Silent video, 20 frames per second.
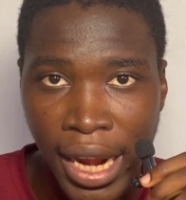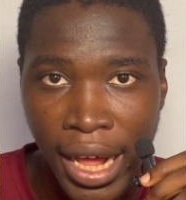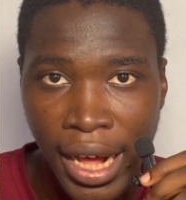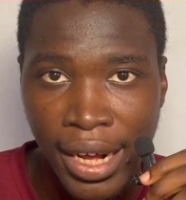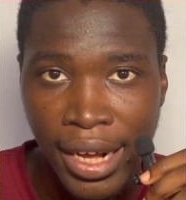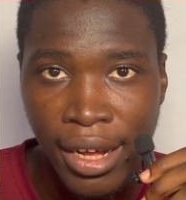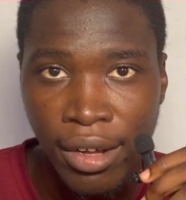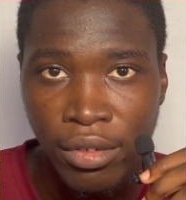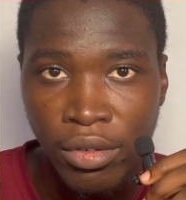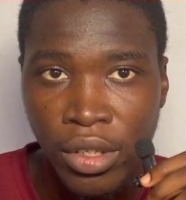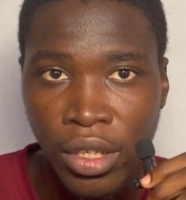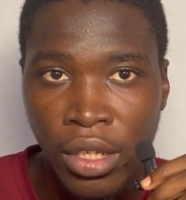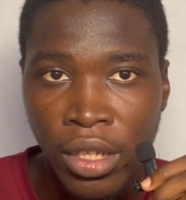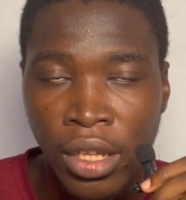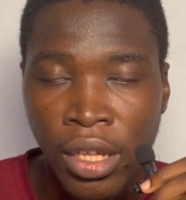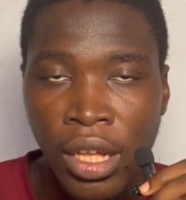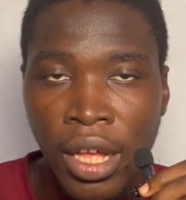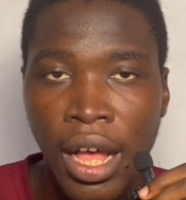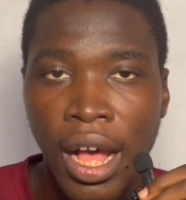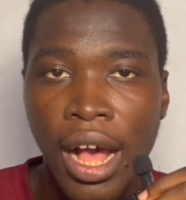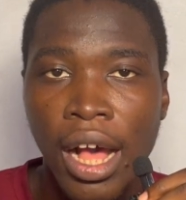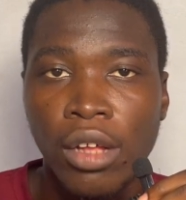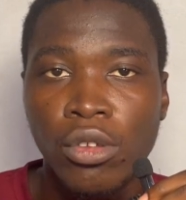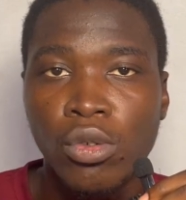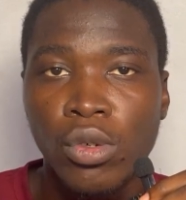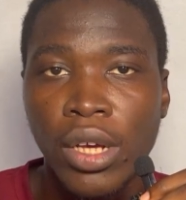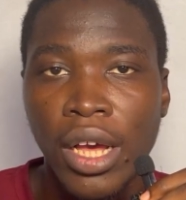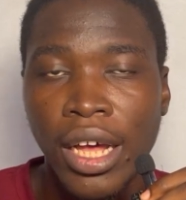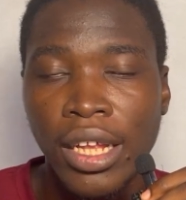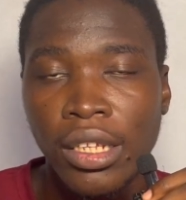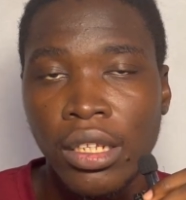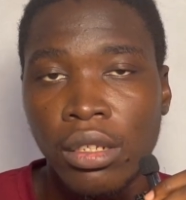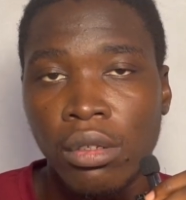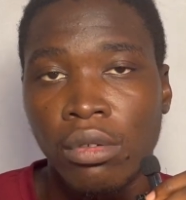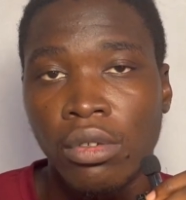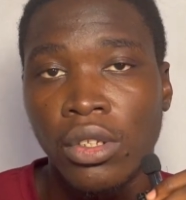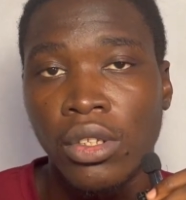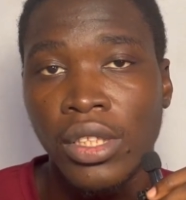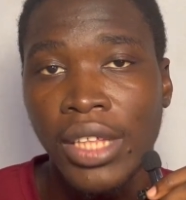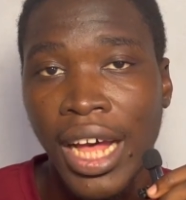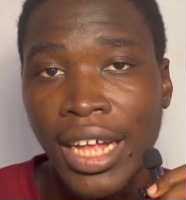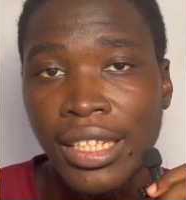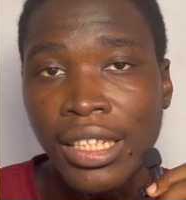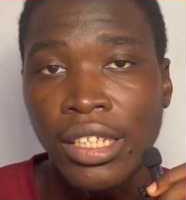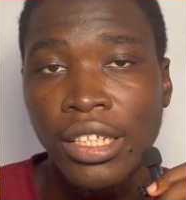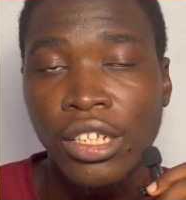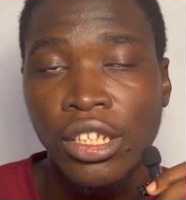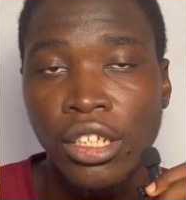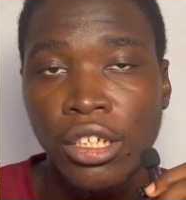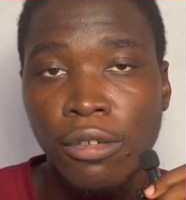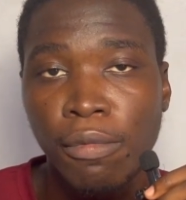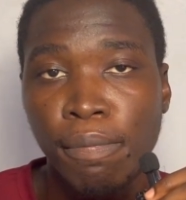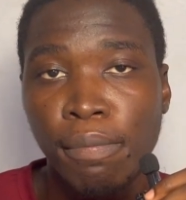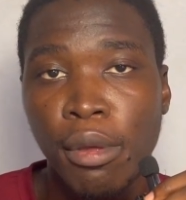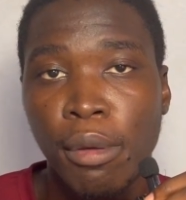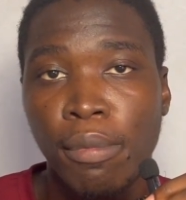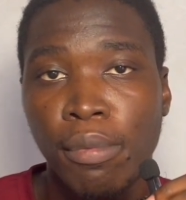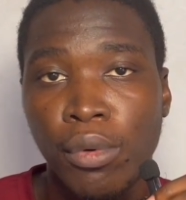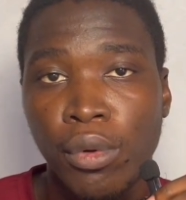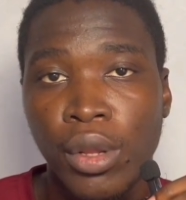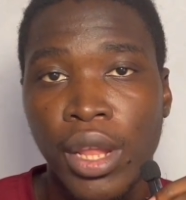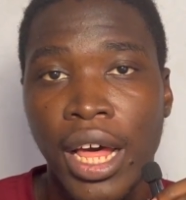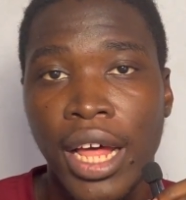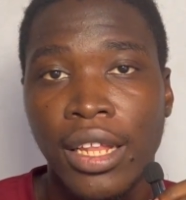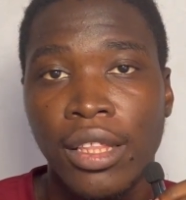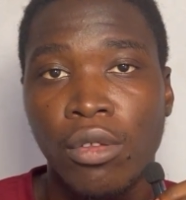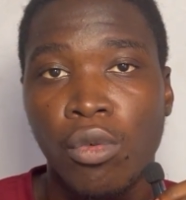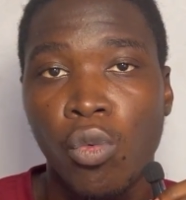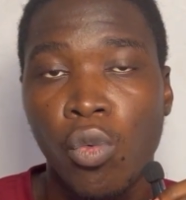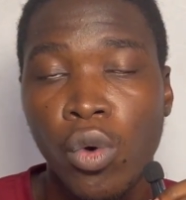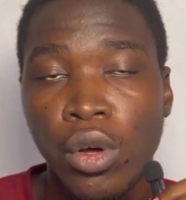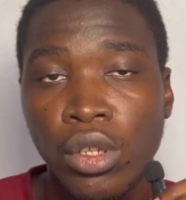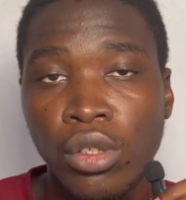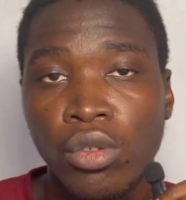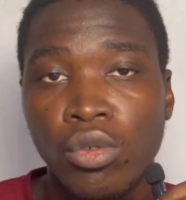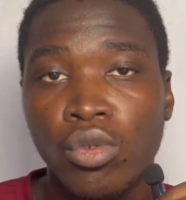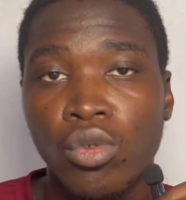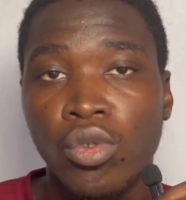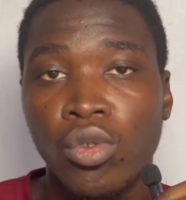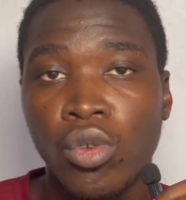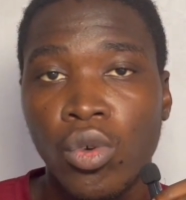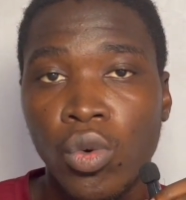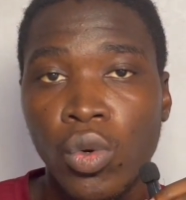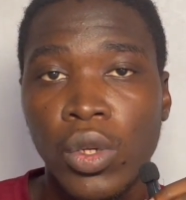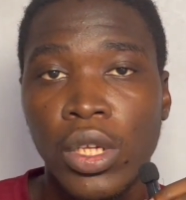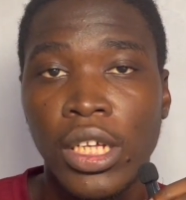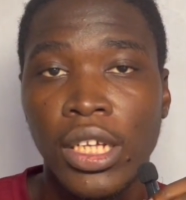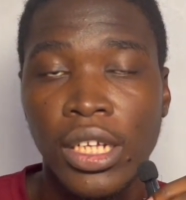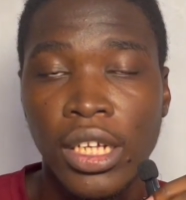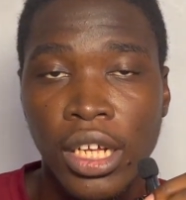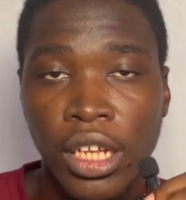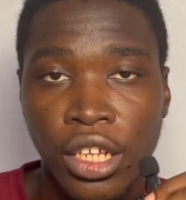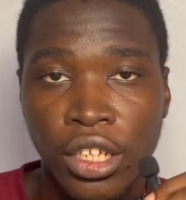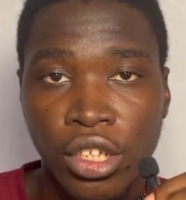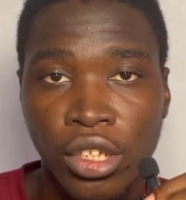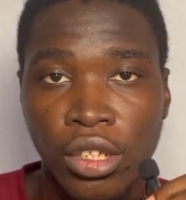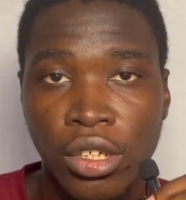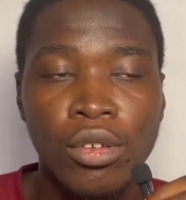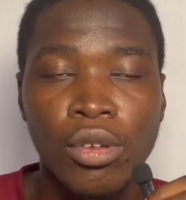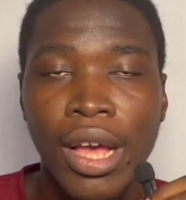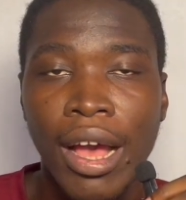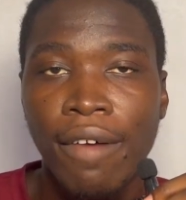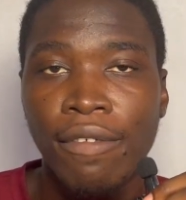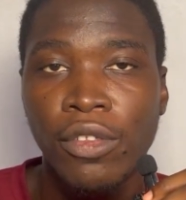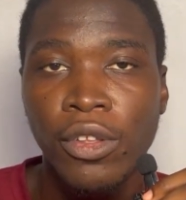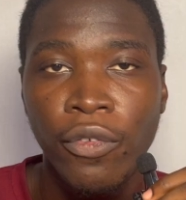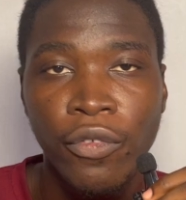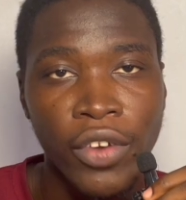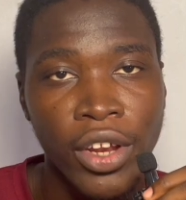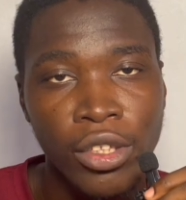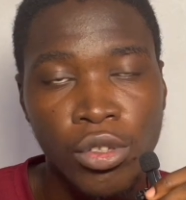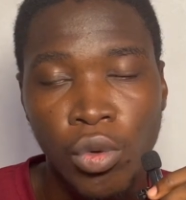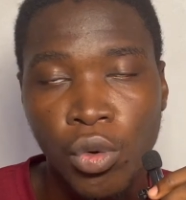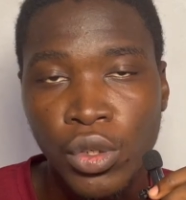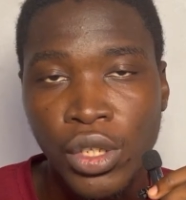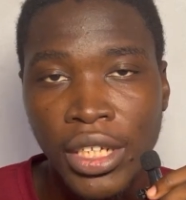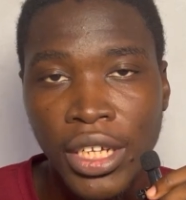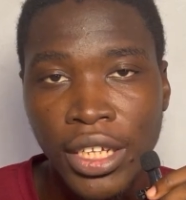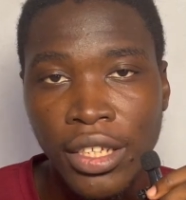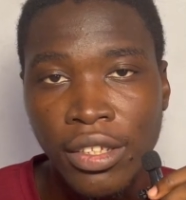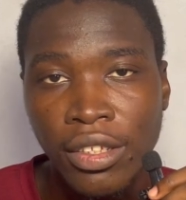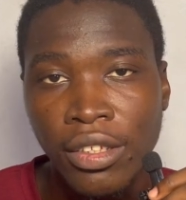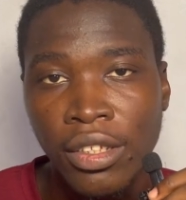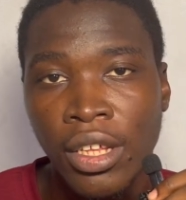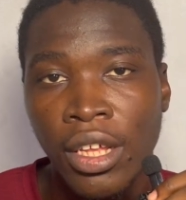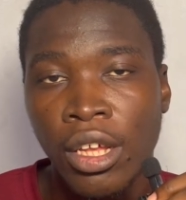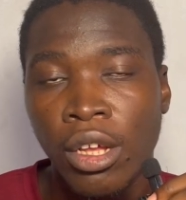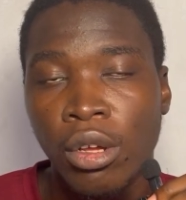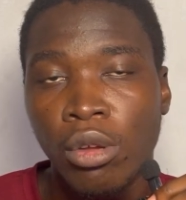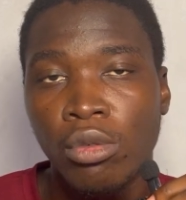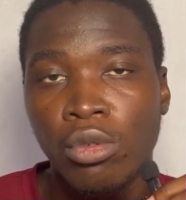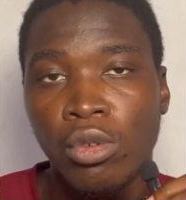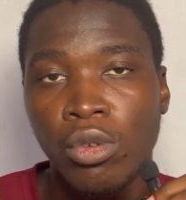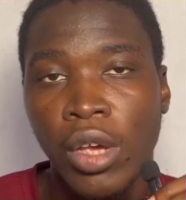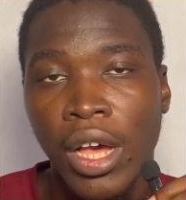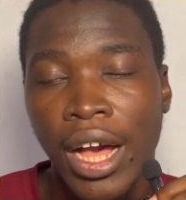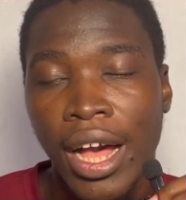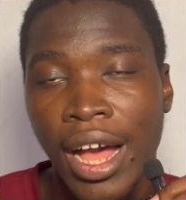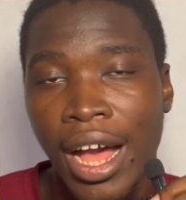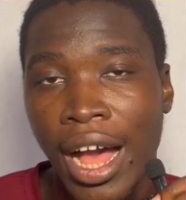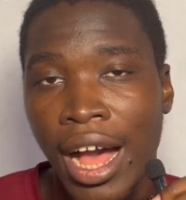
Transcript: an account and you can start teaching people that want to know English. You have different audience. You can